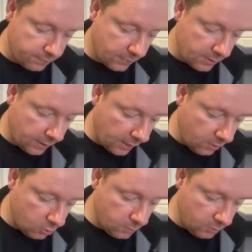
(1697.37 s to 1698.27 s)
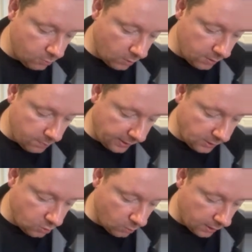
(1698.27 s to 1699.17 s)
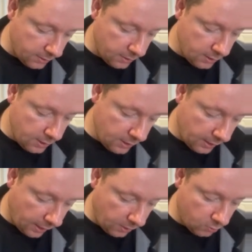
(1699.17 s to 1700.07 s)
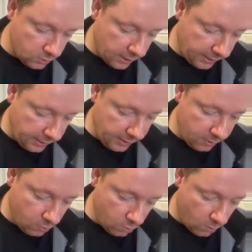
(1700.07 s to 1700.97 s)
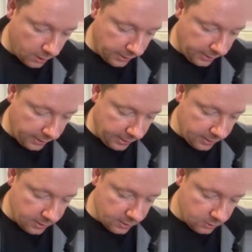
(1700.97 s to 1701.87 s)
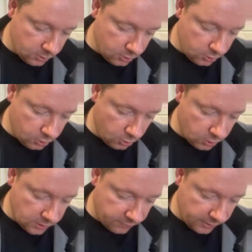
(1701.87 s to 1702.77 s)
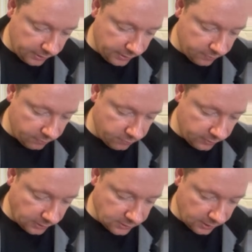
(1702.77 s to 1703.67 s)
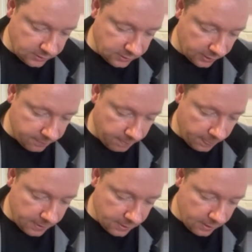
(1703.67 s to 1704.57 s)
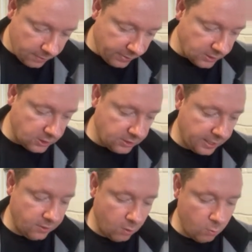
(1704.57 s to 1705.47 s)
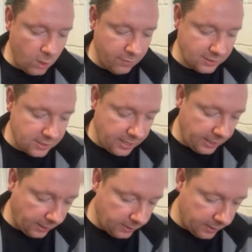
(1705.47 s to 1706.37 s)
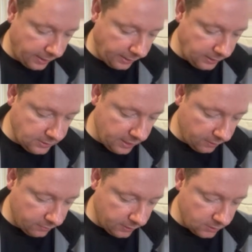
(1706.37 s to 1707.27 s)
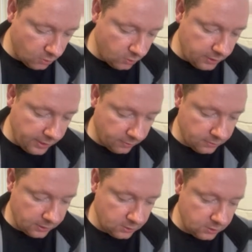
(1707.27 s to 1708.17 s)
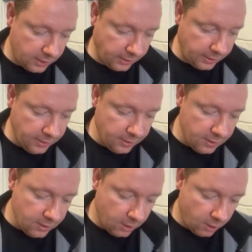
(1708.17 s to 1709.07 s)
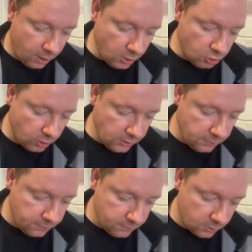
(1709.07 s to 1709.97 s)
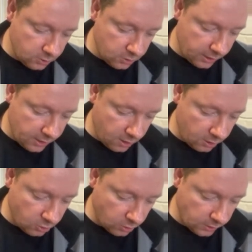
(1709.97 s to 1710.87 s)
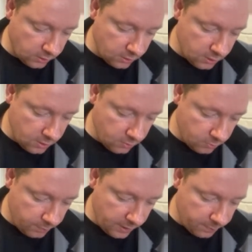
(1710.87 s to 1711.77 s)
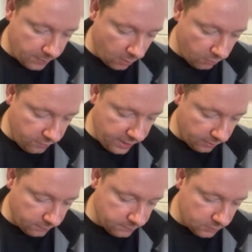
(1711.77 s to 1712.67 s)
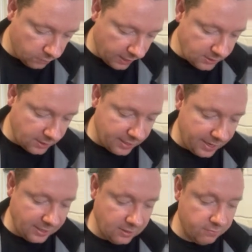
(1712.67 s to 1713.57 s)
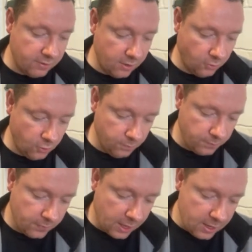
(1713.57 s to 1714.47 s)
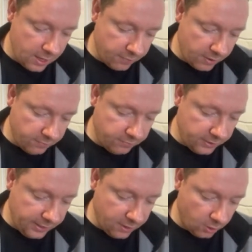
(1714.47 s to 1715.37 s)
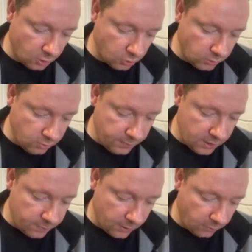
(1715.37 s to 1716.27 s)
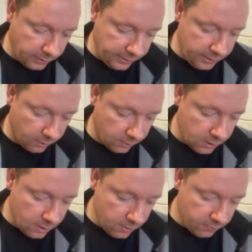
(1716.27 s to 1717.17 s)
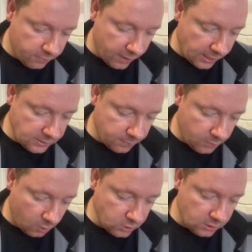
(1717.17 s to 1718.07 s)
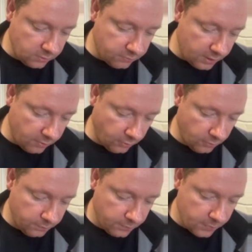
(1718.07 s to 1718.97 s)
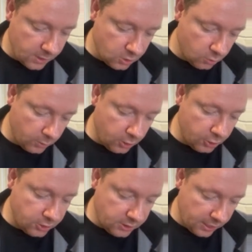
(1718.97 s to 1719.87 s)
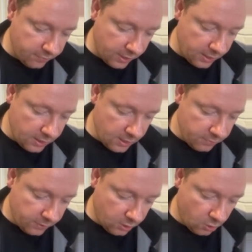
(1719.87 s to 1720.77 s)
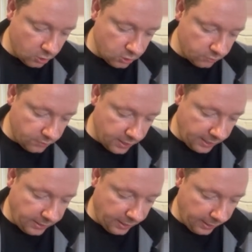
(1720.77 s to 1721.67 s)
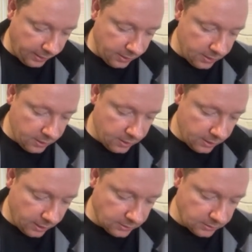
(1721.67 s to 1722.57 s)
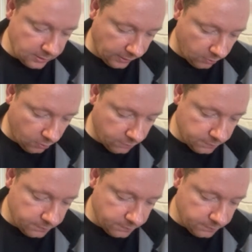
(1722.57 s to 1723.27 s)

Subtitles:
And that goes between 1 and minus 1. And that goes 90, 180, 270 here, and 360. And then it's just kind of, well, where is 90? 90's there. That's on there. That's 90. 100, which is right, 100, would be about there. So that's a negative value. And then 300 would be about here. That's a positive value. So we could say that the cos of 90 is 0.